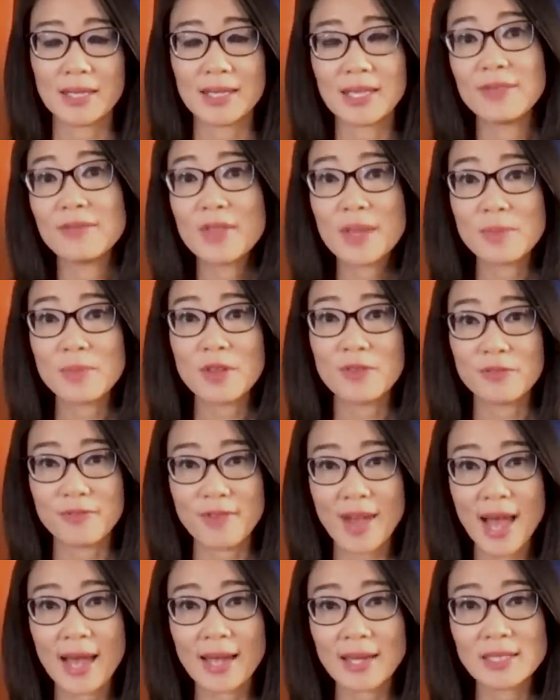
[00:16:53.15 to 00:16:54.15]
give them the
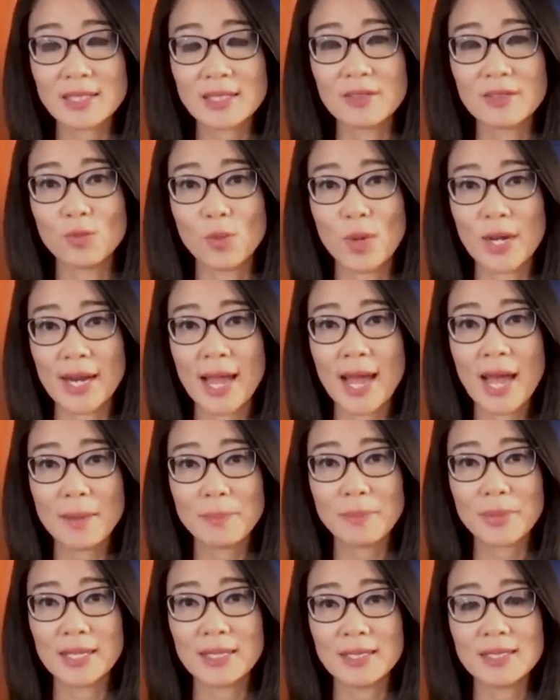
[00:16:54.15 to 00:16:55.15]
facts of what
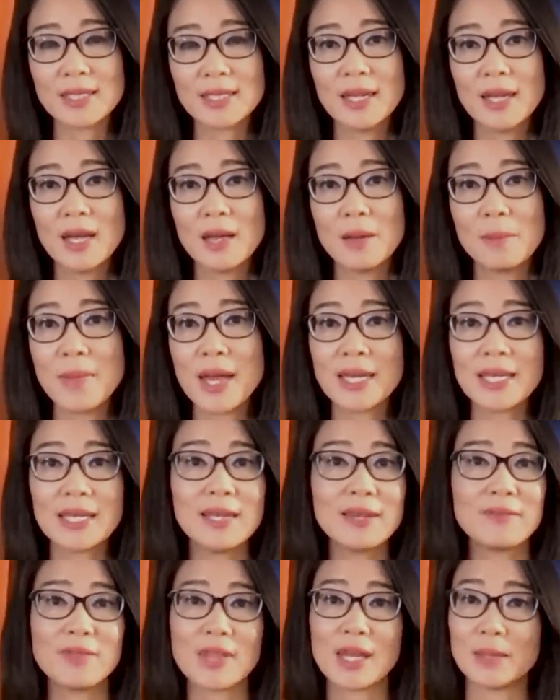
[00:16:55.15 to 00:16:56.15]
happened,
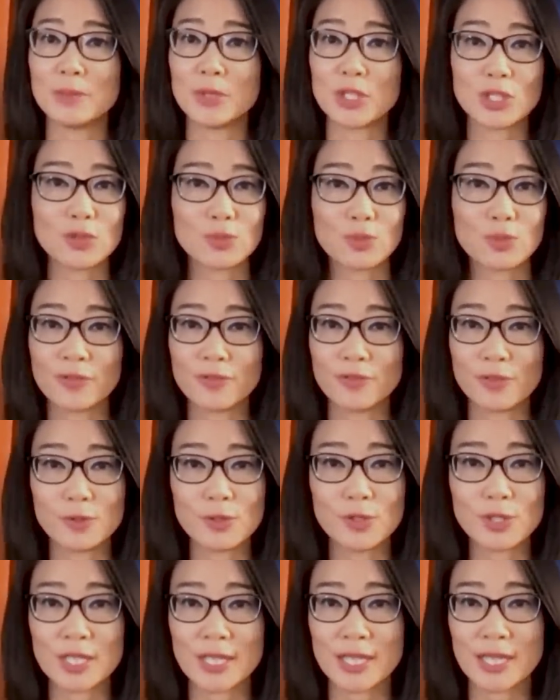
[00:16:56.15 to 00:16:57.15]
many of them just
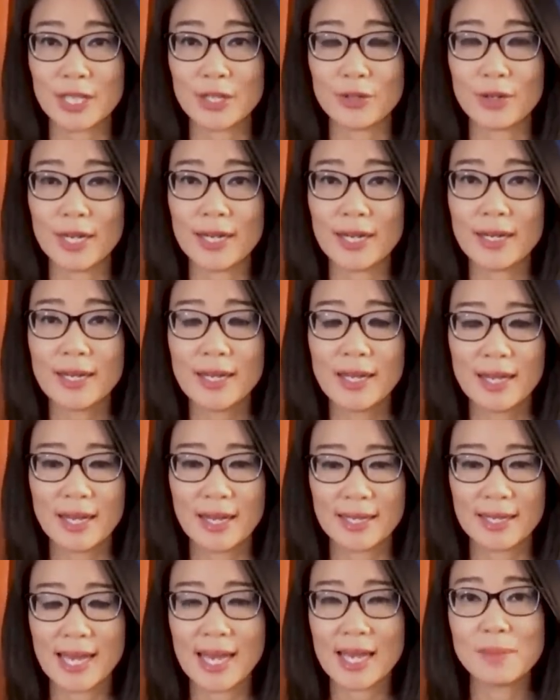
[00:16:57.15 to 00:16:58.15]
refused to hear it,
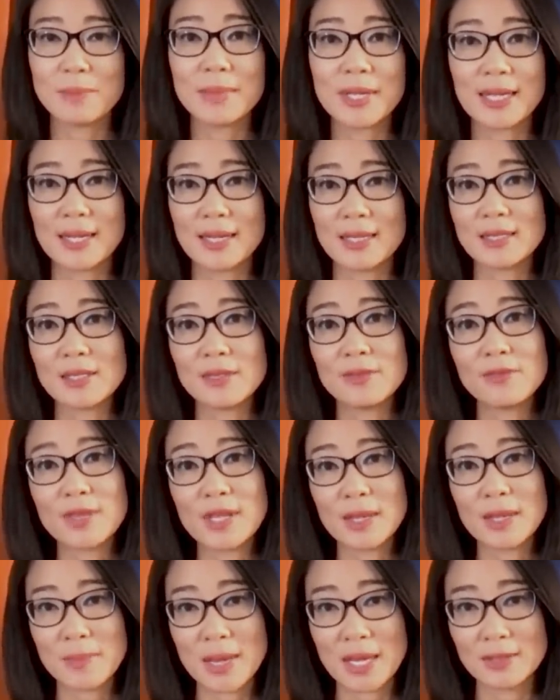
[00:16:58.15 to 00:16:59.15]
again, because of
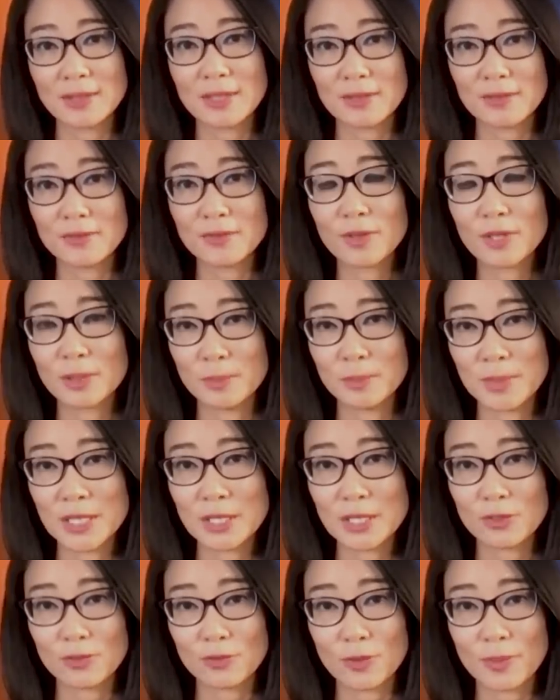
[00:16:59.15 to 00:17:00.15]
the amounts of
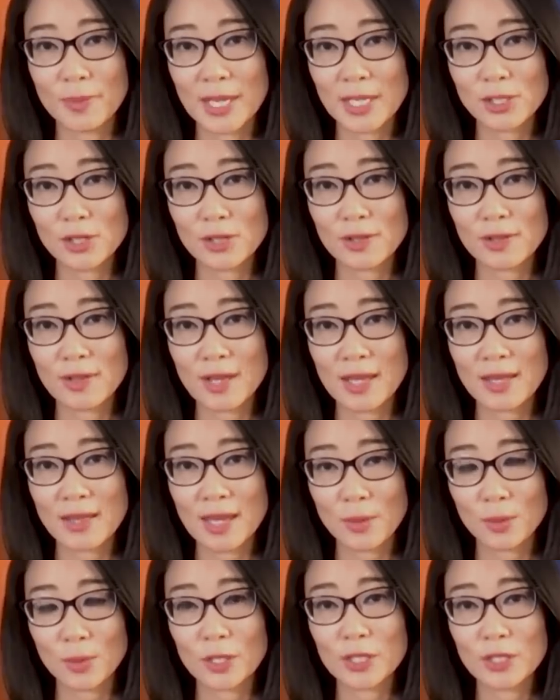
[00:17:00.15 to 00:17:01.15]
misinformation that
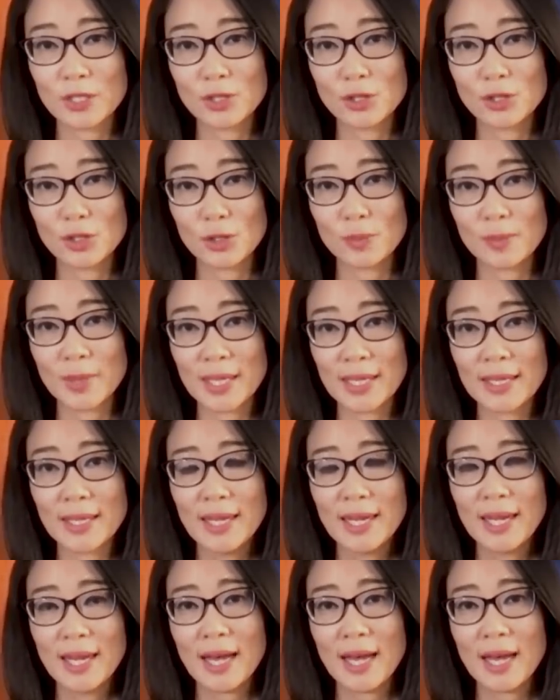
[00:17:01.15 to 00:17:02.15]
they were consuming.
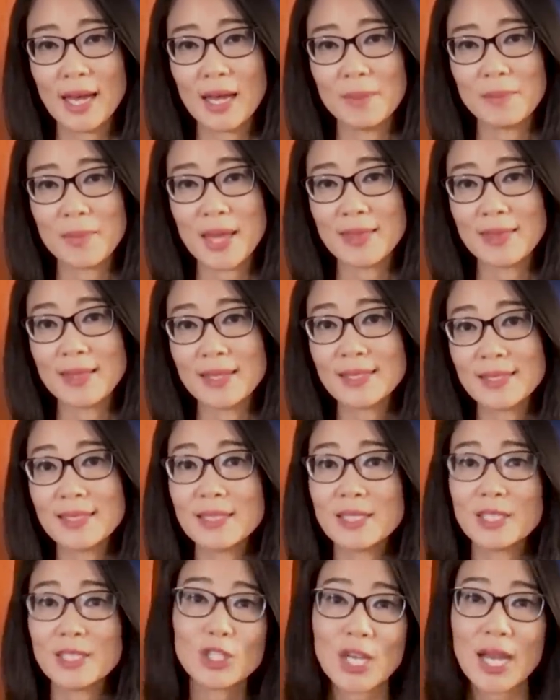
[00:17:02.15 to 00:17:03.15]
And this
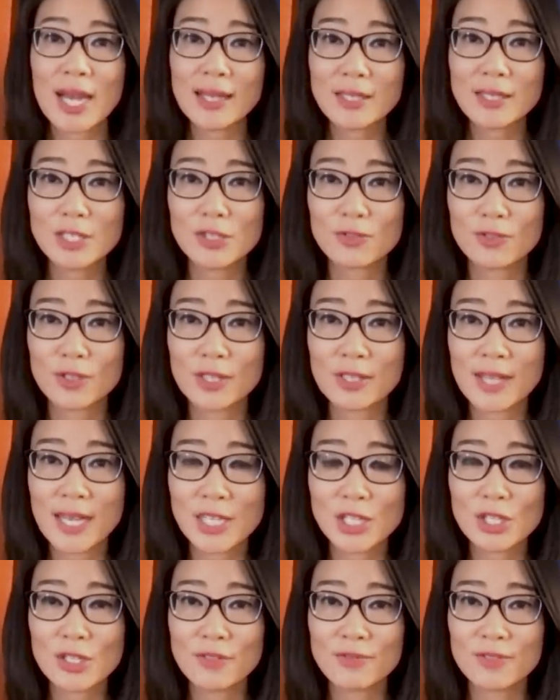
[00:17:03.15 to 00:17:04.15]
is a challenge for
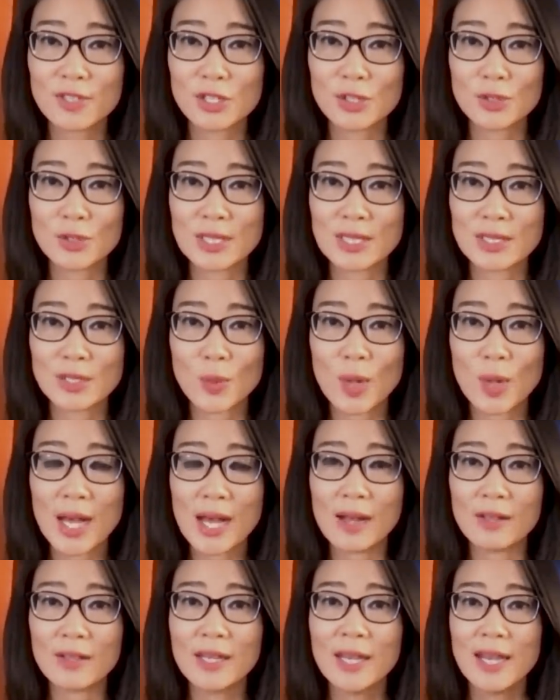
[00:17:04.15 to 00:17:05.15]
election officials as
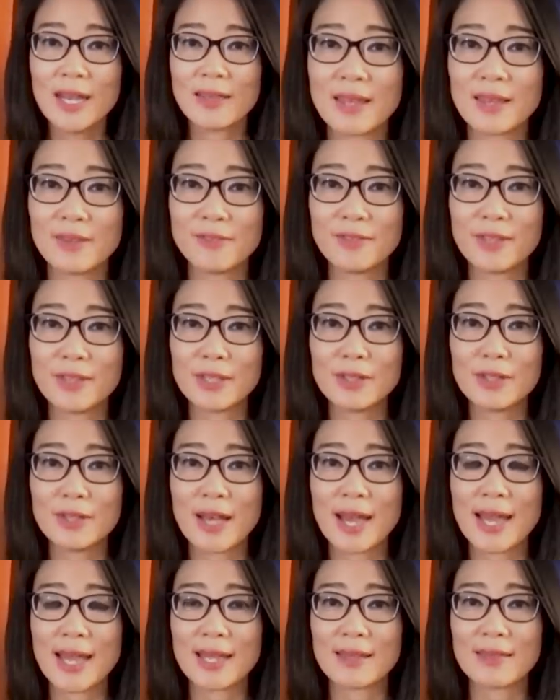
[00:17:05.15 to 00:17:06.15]
well. They feel
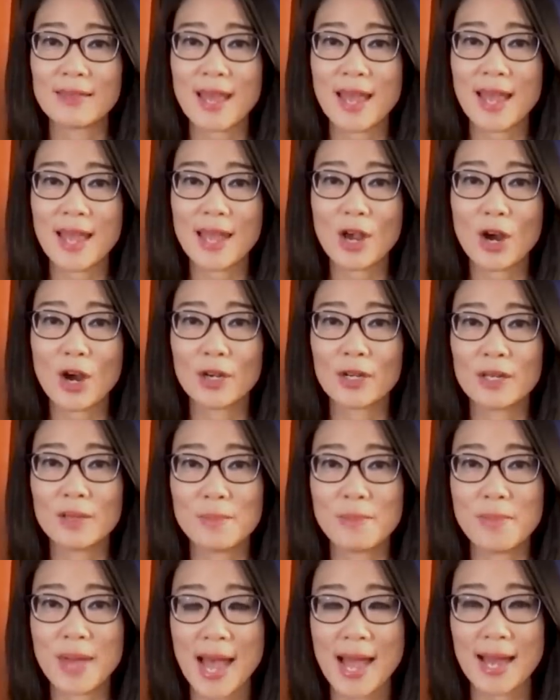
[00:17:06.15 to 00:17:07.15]
like they are
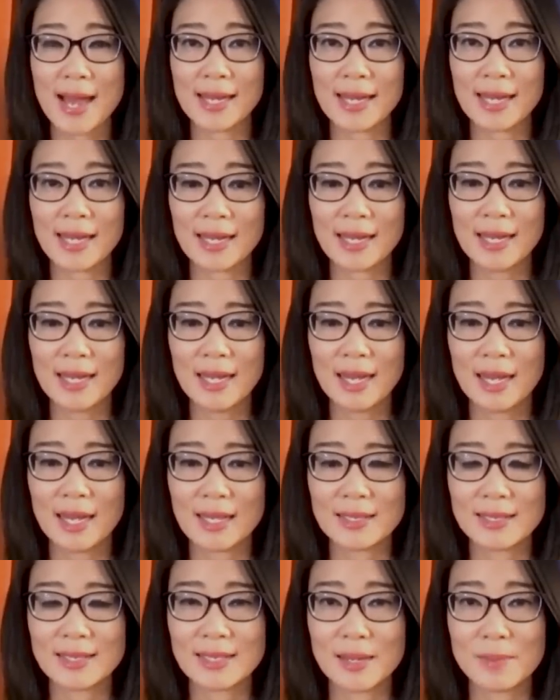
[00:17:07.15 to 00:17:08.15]
combating
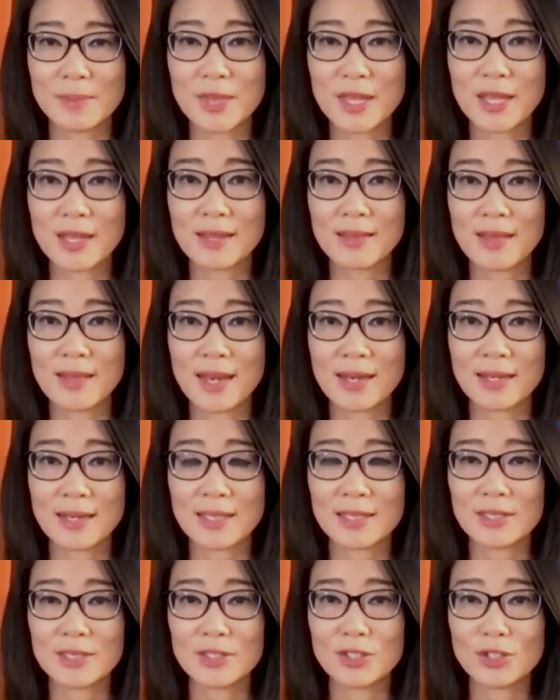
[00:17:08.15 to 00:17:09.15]
something that
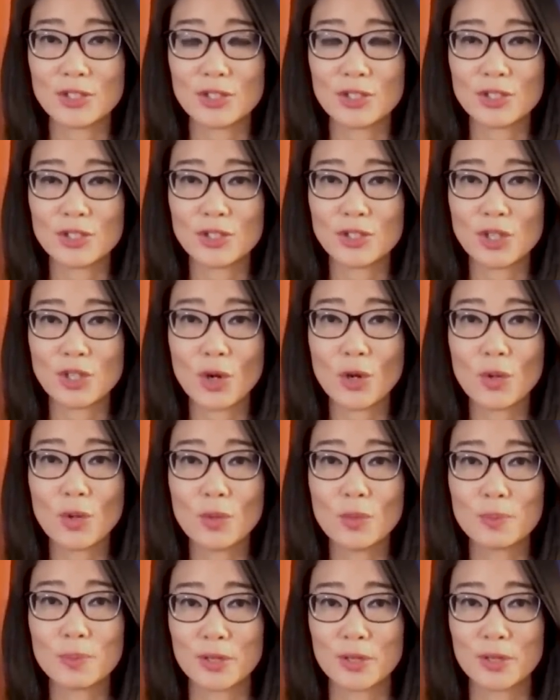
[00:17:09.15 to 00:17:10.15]
is
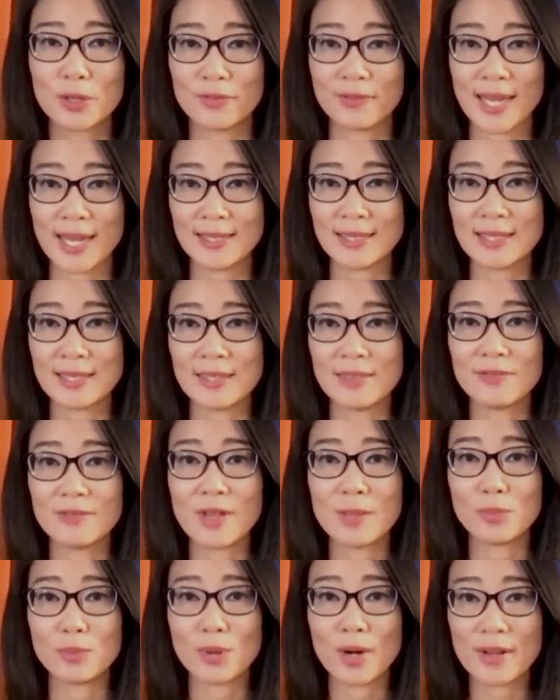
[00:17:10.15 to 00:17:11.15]
so pervasive
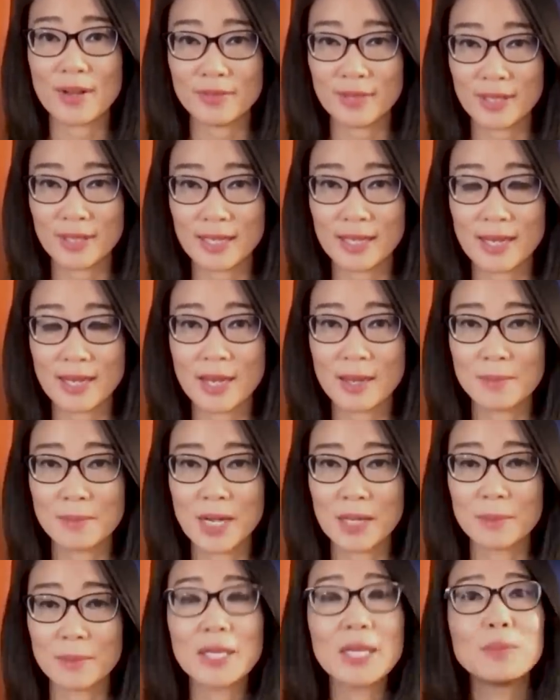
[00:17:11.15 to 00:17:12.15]
and prevalent
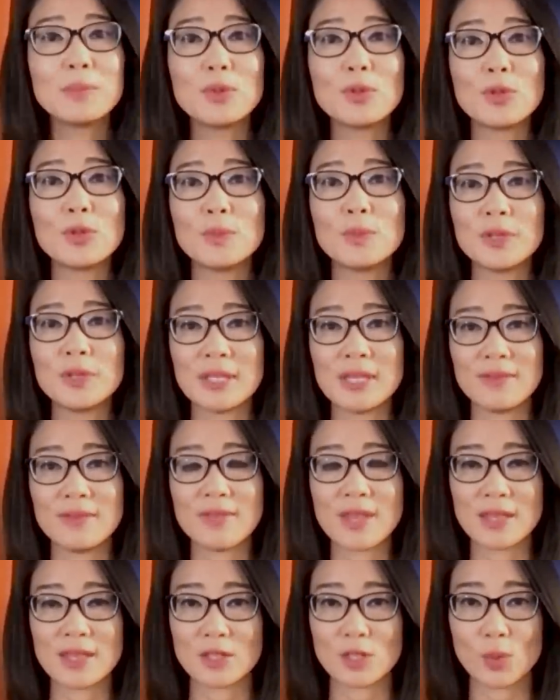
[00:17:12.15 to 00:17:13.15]
among people who believe
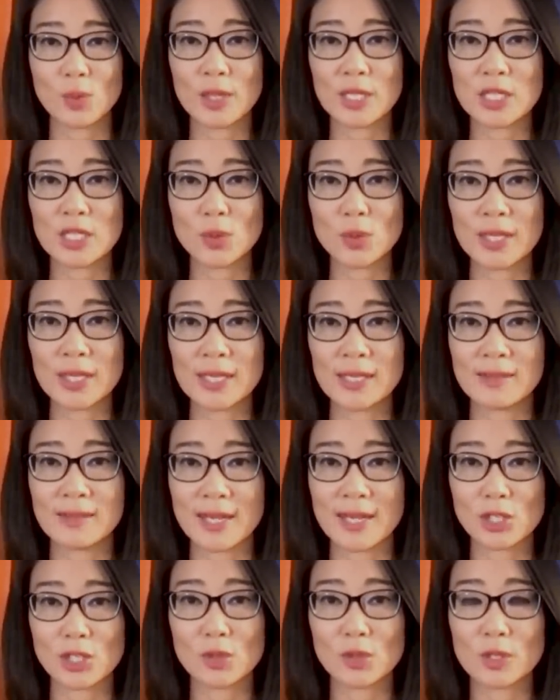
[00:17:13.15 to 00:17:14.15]
that the 2020
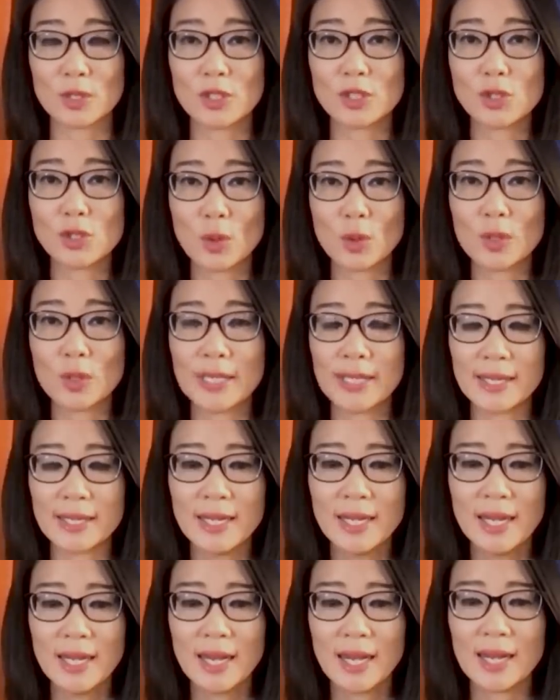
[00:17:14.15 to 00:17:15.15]
election was stolen.
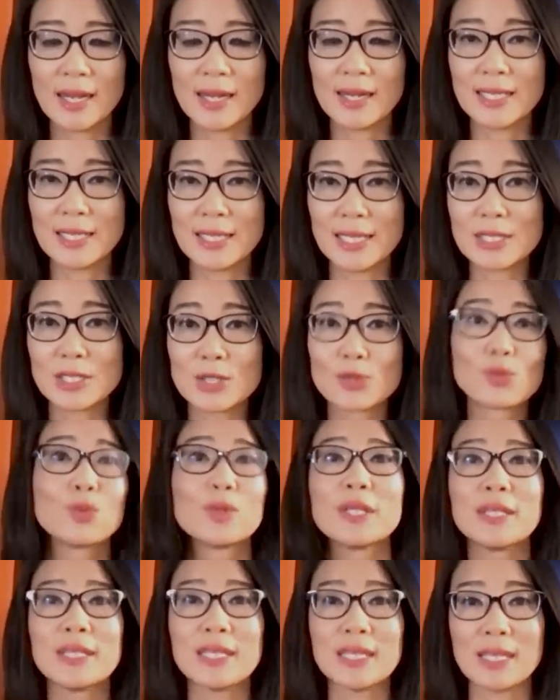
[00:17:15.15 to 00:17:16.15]
It's
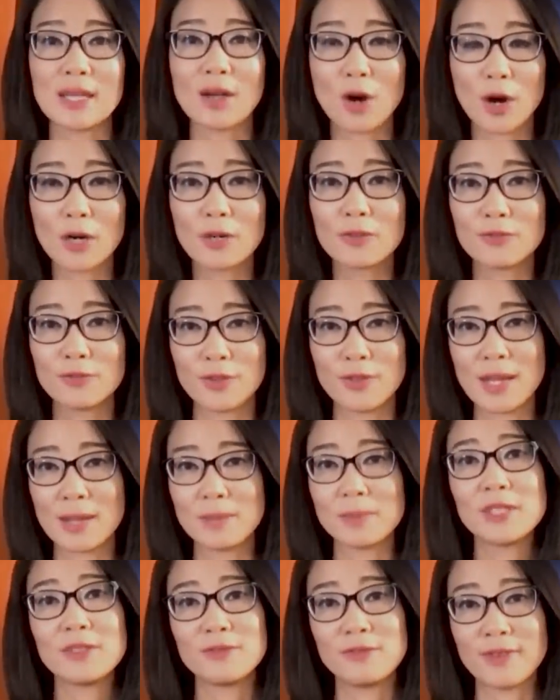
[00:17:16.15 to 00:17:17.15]
really hard for
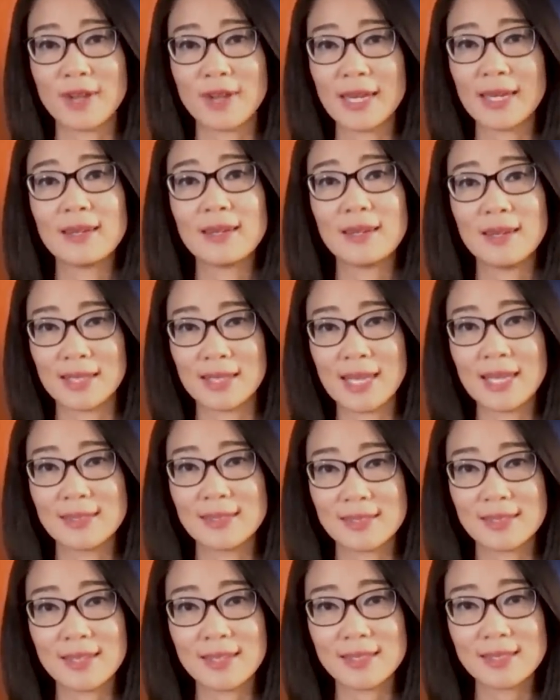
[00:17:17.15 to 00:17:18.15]
them to fight
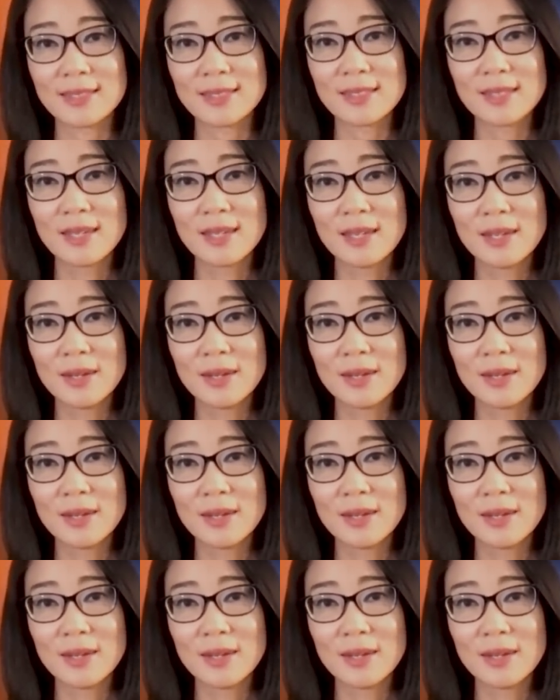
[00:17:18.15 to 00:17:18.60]
against this.